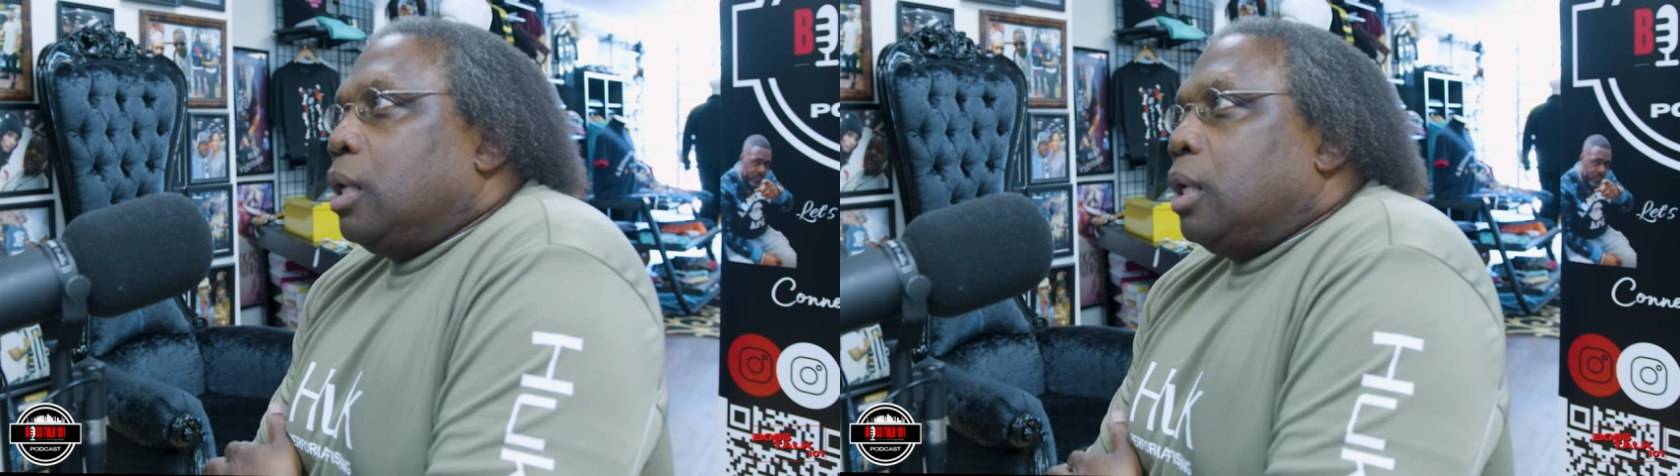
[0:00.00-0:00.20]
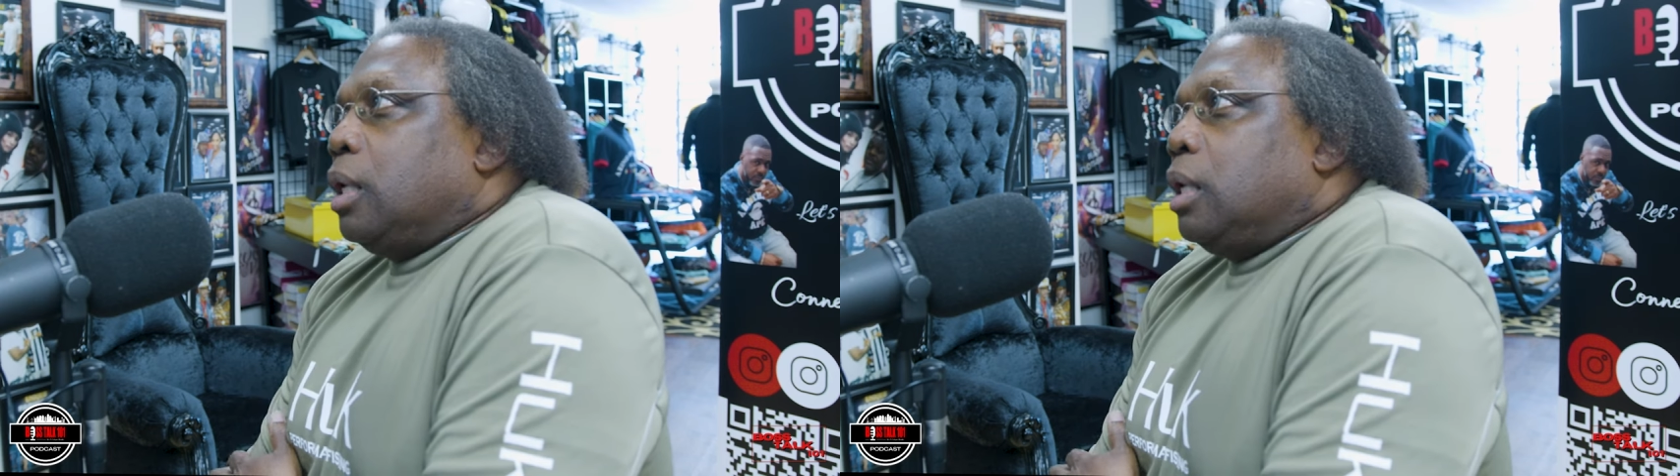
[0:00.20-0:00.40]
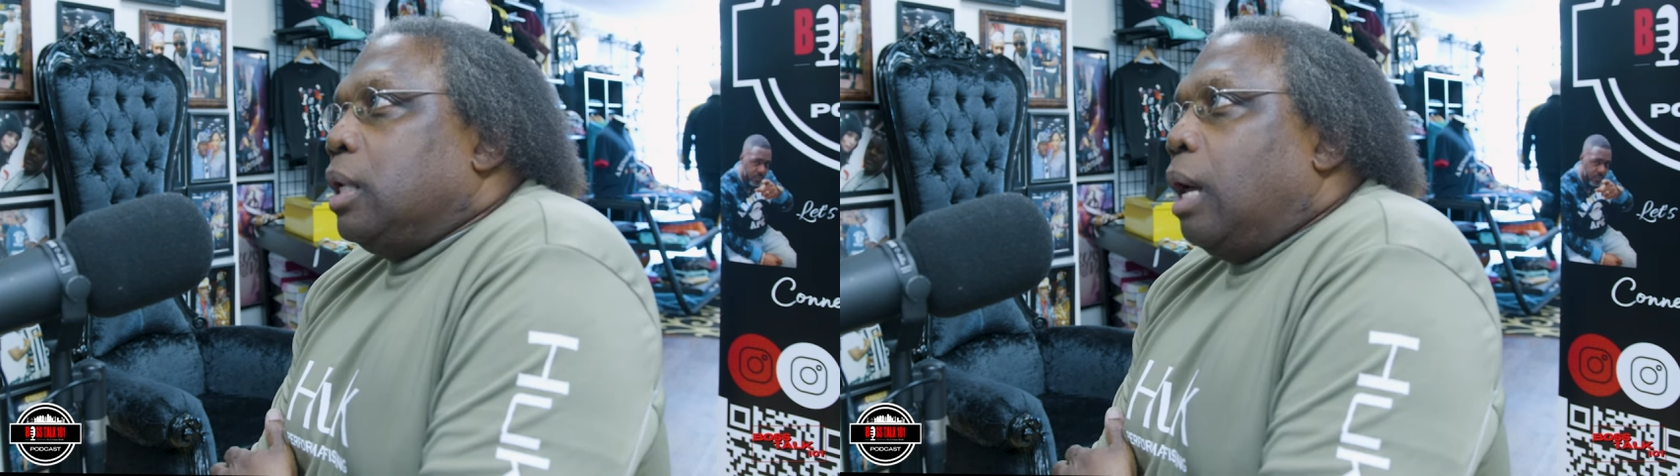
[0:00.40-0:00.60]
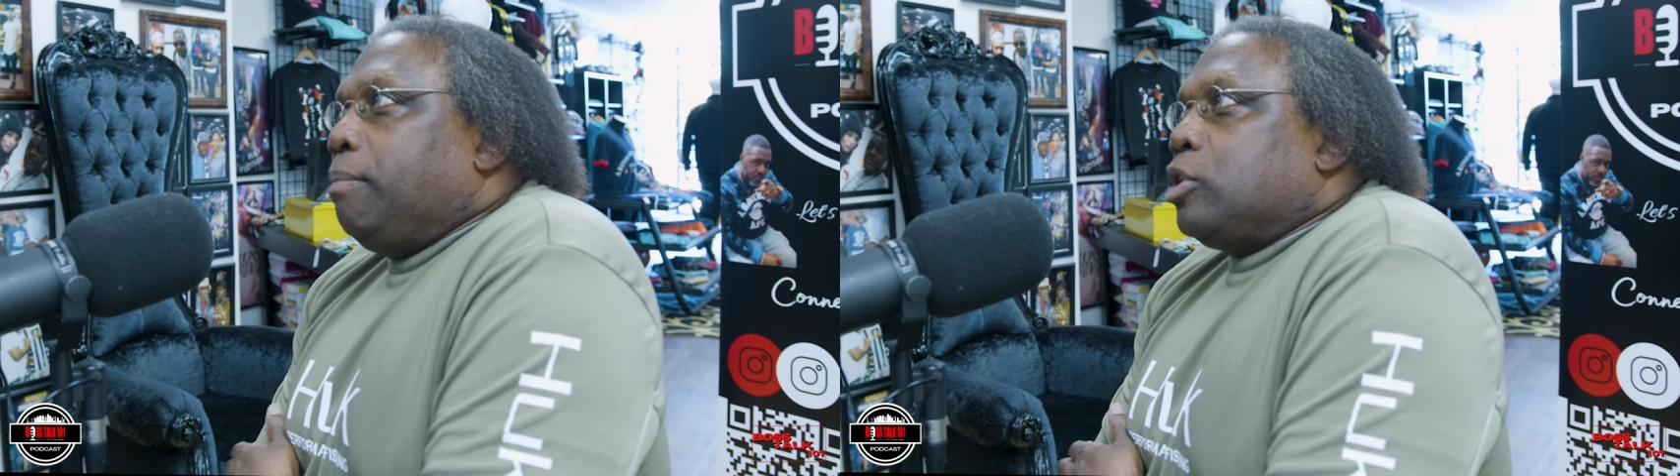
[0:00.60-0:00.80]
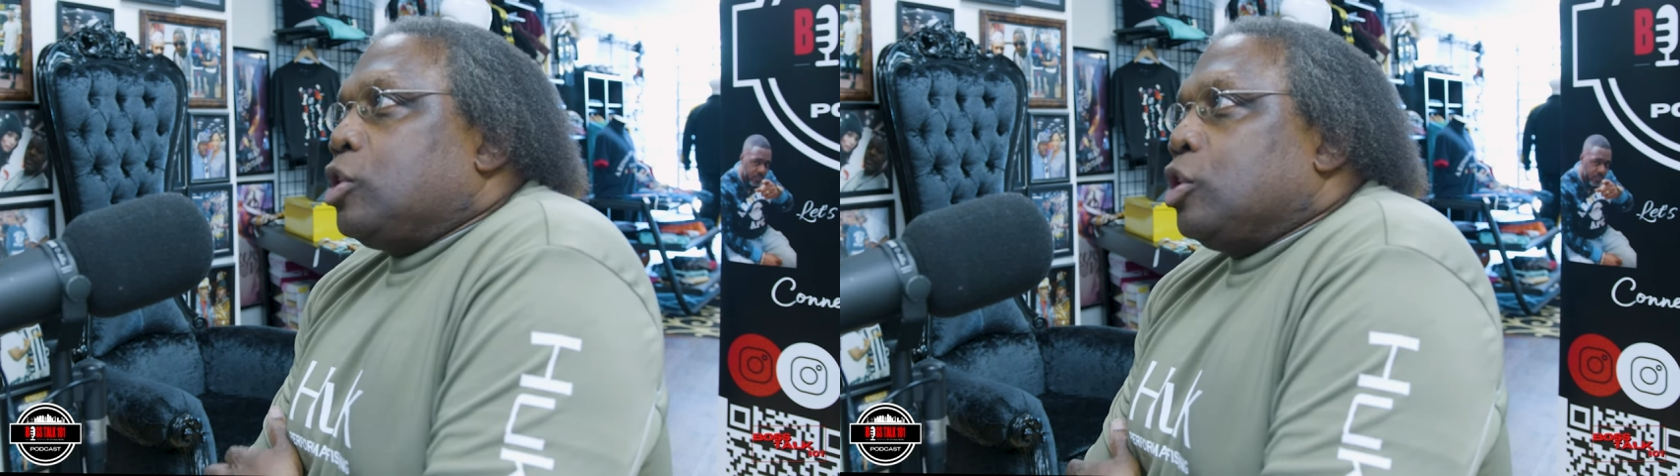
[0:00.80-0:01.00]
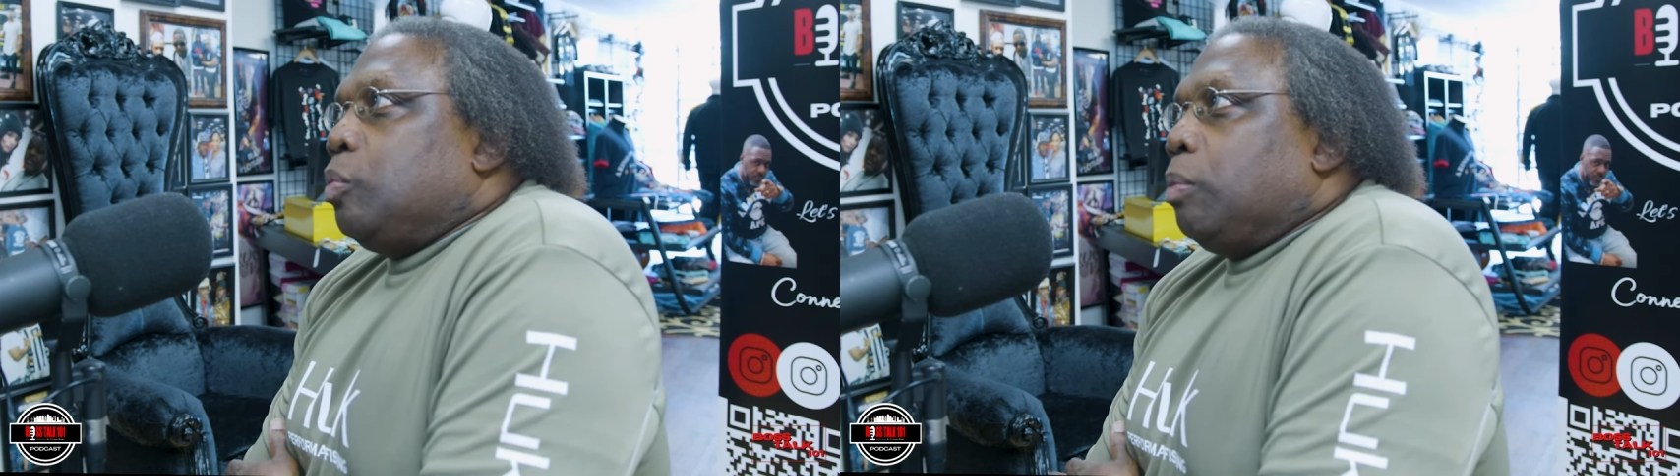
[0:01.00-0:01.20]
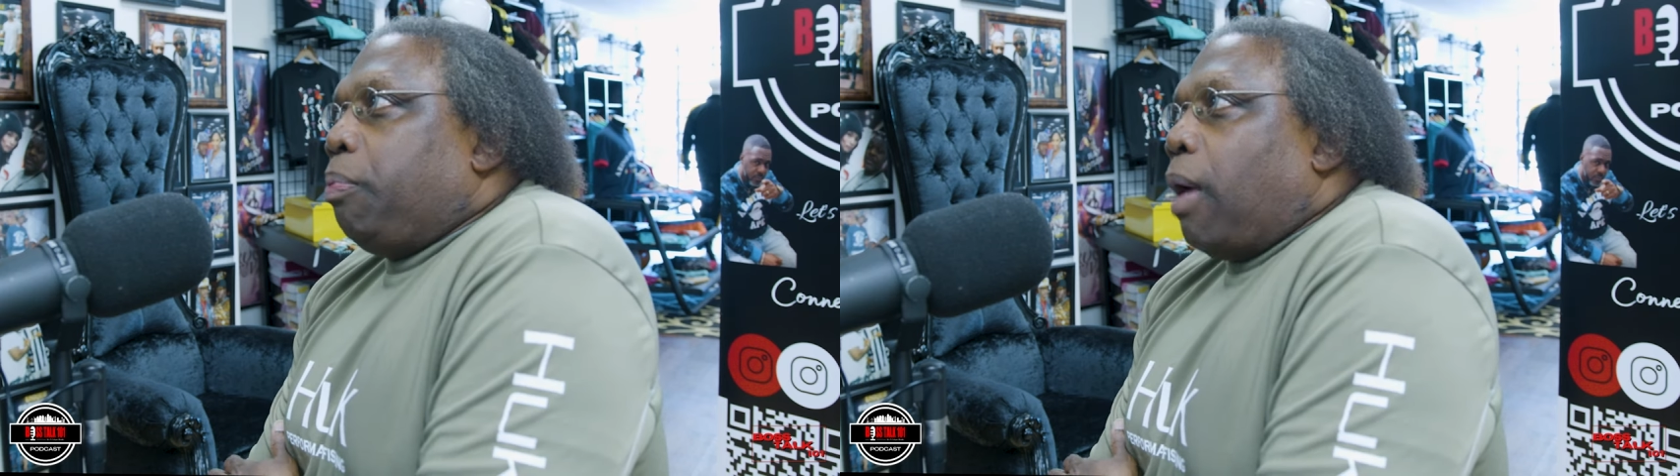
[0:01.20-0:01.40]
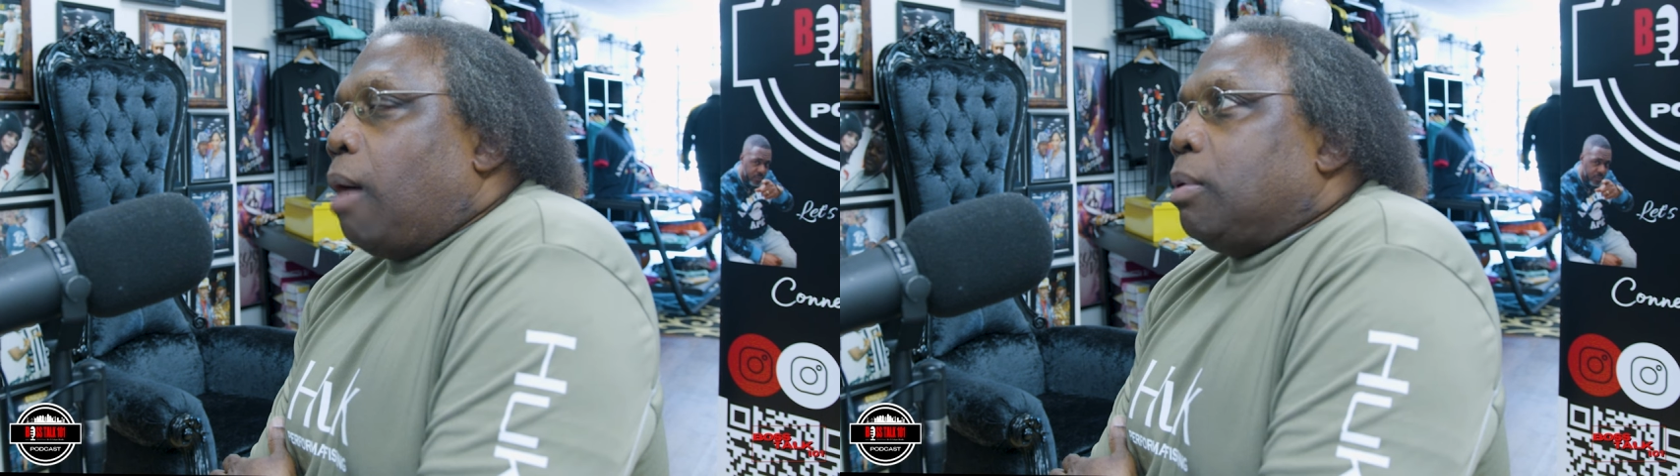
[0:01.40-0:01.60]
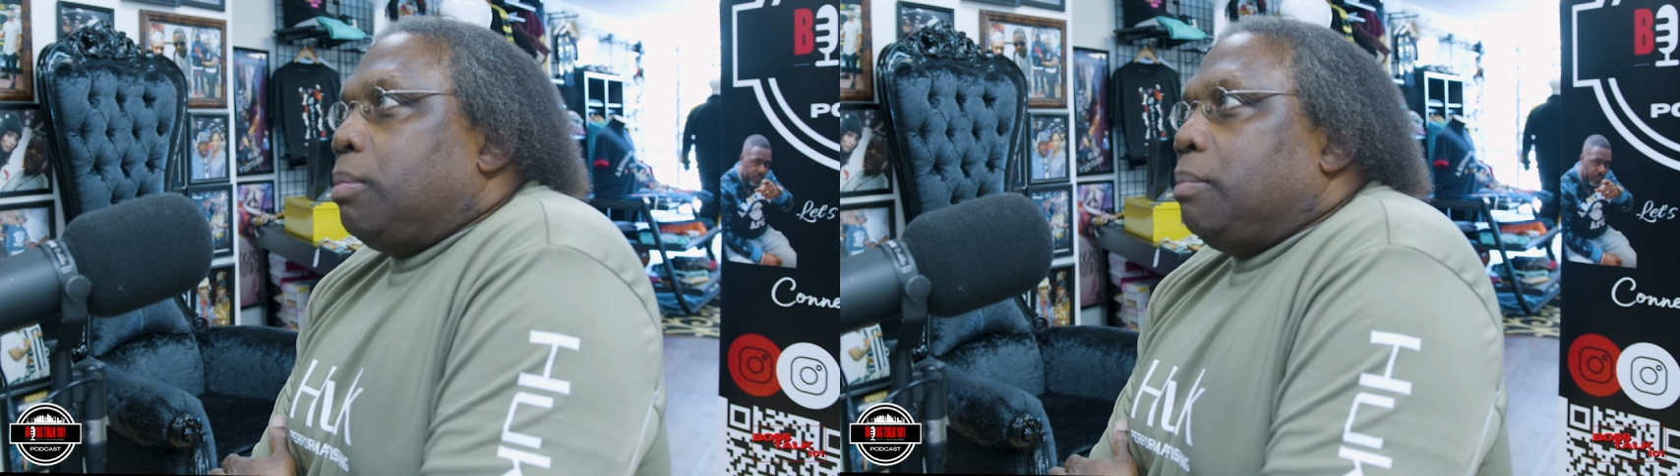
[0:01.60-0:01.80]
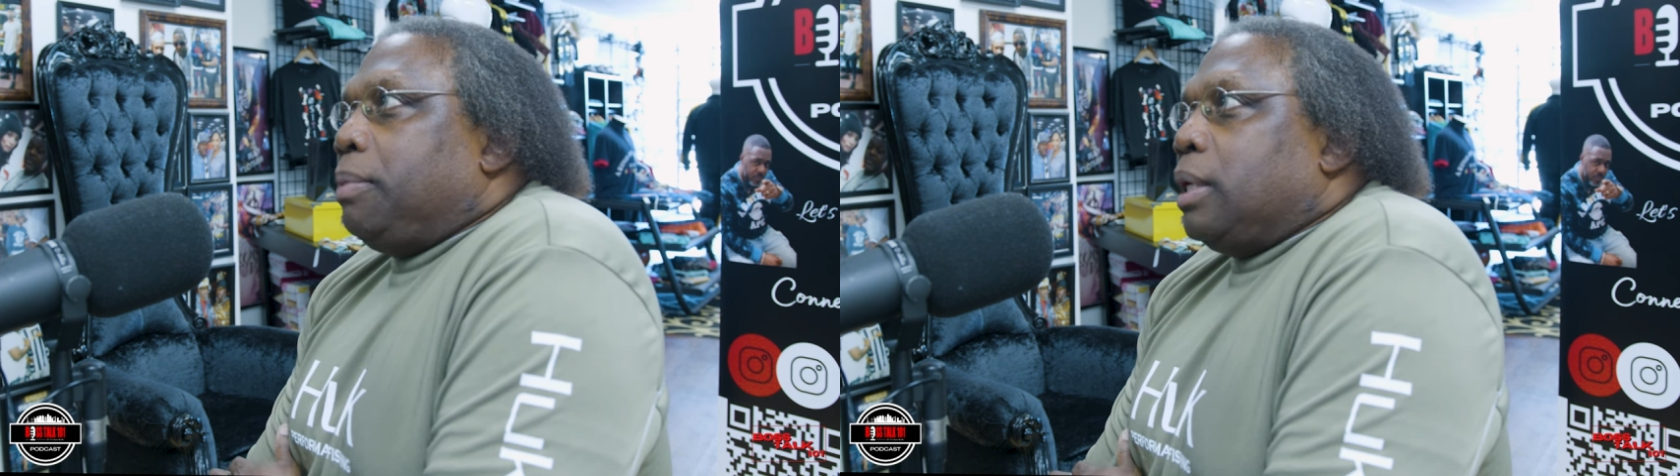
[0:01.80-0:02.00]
two, number two would probably